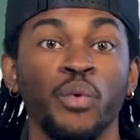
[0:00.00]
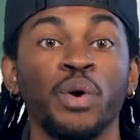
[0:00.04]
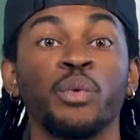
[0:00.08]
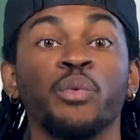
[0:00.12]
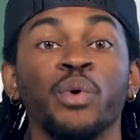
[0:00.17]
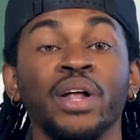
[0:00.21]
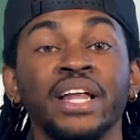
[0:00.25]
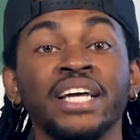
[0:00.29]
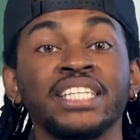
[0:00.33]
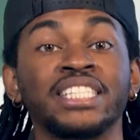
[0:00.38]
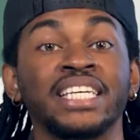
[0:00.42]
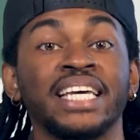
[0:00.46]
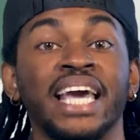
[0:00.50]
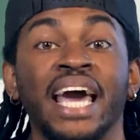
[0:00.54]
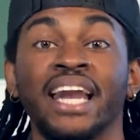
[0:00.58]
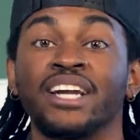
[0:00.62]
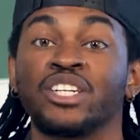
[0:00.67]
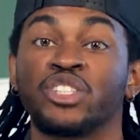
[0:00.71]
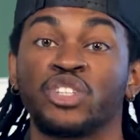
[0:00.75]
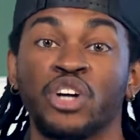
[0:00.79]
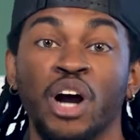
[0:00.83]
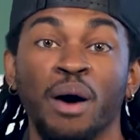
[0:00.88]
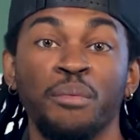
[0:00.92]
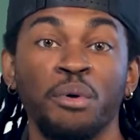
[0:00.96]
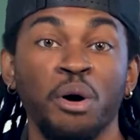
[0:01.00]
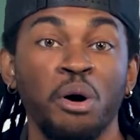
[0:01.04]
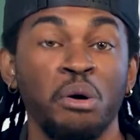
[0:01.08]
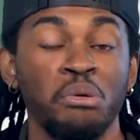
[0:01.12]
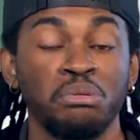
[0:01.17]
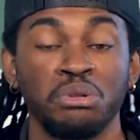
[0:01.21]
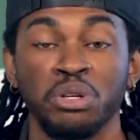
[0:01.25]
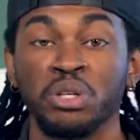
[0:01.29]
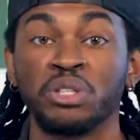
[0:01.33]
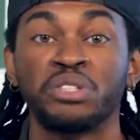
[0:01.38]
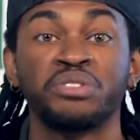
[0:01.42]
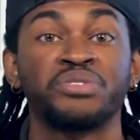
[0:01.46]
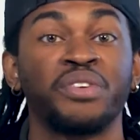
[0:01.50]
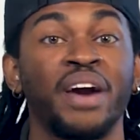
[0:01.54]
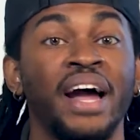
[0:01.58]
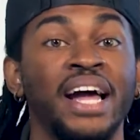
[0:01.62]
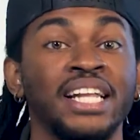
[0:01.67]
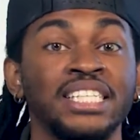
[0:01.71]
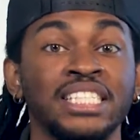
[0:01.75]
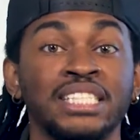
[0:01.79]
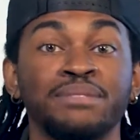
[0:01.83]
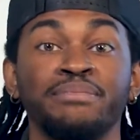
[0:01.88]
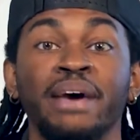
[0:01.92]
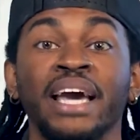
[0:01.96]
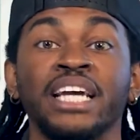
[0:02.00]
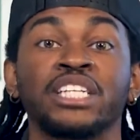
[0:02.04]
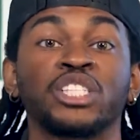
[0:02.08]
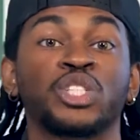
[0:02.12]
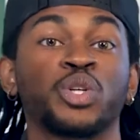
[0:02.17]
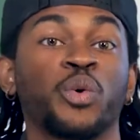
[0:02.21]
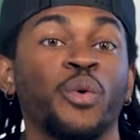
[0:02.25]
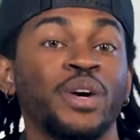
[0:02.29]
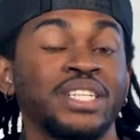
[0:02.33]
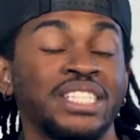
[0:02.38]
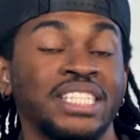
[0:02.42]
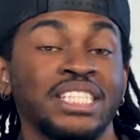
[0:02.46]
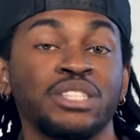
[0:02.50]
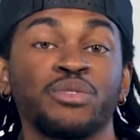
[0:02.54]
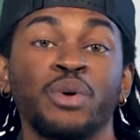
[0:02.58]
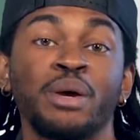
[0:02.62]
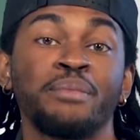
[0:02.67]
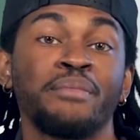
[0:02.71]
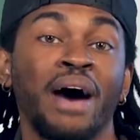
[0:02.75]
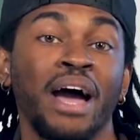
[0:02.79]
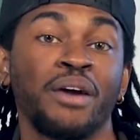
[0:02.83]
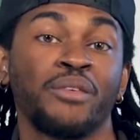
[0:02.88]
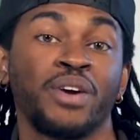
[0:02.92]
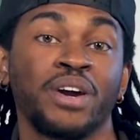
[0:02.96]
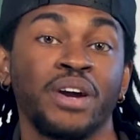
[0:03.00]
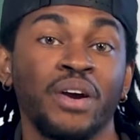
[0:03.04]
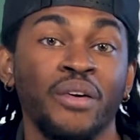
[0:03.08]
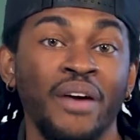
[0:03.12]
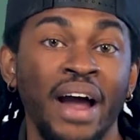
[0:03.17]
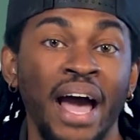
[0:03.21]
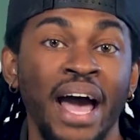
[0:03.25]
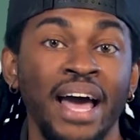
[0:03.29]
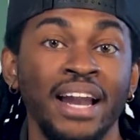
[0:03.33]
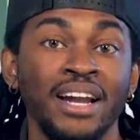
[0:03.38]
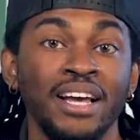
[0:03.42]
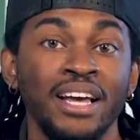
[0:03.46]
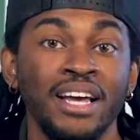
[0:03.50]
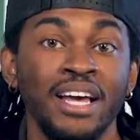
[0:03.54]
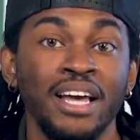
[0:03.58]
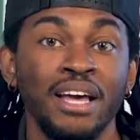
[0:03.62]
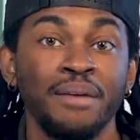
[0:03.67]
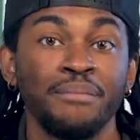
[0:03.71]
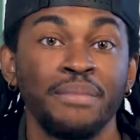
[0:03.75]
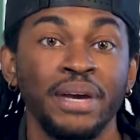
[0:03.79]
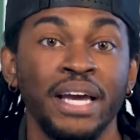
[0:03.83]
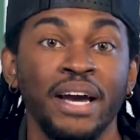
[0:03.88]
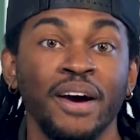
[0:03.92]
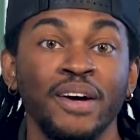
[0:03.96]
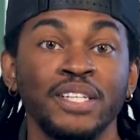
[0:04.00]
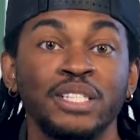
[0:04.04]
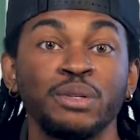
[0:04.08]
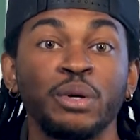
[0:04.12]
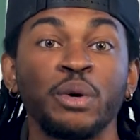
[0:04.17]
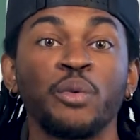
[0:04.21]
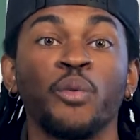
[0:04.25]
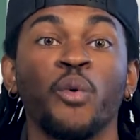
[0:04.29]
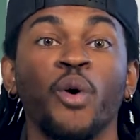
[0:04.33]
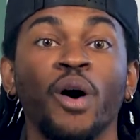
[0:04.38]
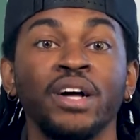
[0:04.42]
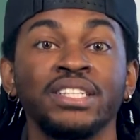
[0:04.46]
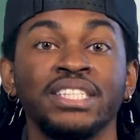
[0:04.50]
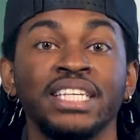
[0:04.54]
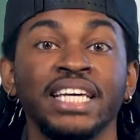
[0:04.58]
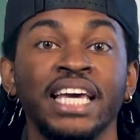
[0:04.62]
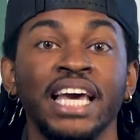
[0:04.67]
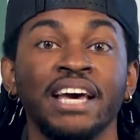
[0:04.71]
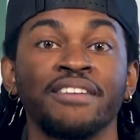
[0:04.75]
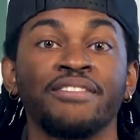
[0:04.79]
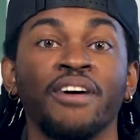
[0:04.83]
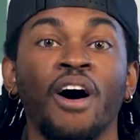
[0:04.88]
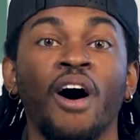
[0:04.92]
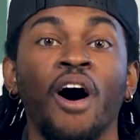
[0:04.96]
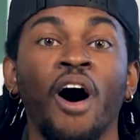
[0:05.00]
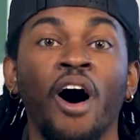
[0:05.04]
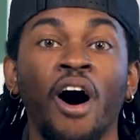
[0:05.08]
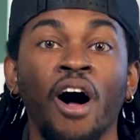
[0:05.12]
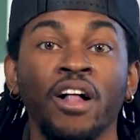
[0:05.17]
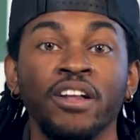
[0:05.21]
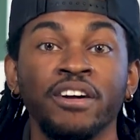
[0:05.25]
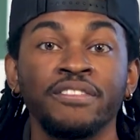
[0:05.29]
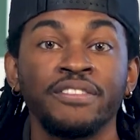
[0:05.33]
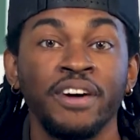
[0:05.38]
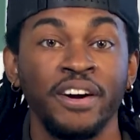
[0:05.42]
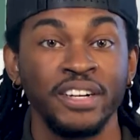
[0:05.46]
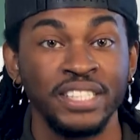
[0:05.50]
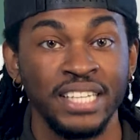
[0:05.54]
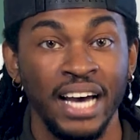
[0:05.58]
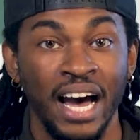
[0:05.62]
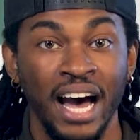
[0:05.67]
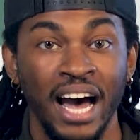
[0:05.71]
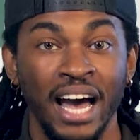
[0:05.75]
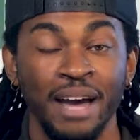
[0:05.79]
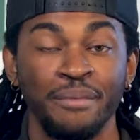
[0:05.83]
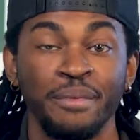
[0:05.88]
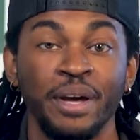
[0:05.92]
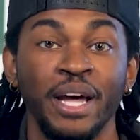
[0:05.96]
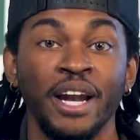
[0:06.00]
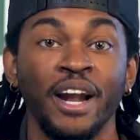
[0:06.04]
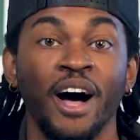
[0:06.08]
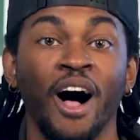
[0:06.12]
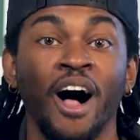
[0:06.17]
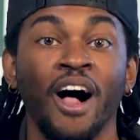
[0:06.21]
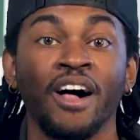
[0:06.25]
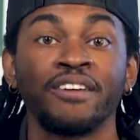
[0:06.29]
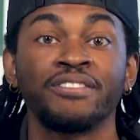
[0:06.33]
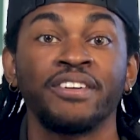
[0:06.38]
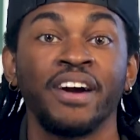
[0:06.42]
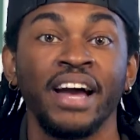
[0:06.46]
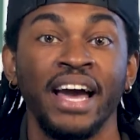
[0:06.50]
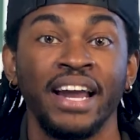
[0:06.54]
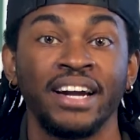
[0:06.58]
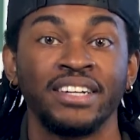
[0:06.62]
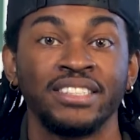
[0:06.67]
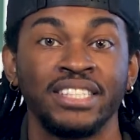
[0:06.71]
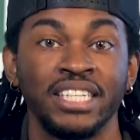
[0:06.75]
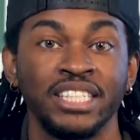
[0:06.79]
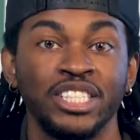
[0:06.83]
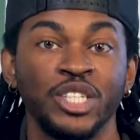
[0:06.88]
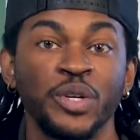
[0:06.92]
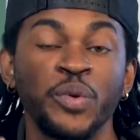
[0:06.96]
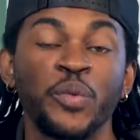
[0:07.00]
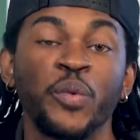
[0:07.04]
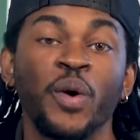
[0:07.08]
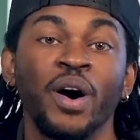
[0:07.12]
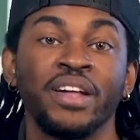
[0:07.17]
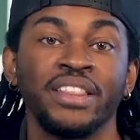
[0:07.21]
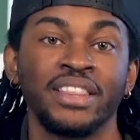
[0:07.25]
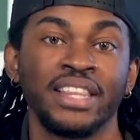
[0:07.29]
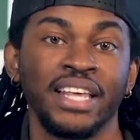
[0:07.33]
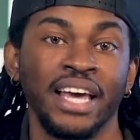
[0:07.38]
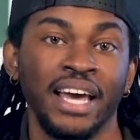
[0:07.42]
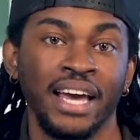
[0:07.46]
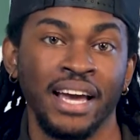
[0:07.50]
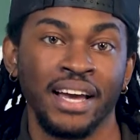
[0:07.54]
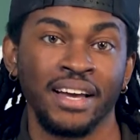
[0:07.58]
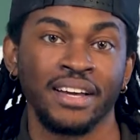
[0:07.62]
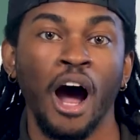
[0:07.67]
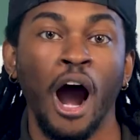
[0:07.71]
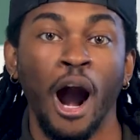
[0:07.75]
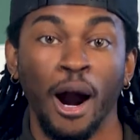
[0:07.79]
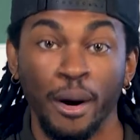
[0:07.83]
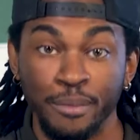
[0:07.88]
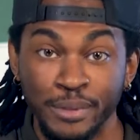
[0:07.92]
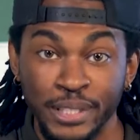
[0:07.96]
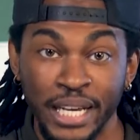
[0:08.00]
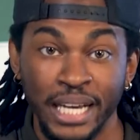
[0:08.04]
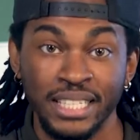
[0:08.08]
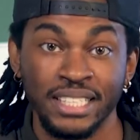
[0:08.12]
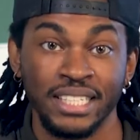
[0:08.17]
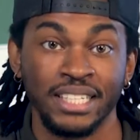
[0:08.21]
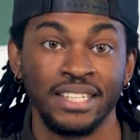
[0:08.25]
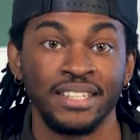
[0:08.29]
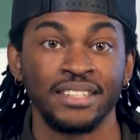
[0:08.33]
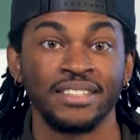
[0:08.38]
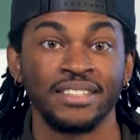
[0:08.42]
We're willing to get in trouble, lose friends, make choices we might regret because we want to give all of our time and all of our energy to one thing, our obsession.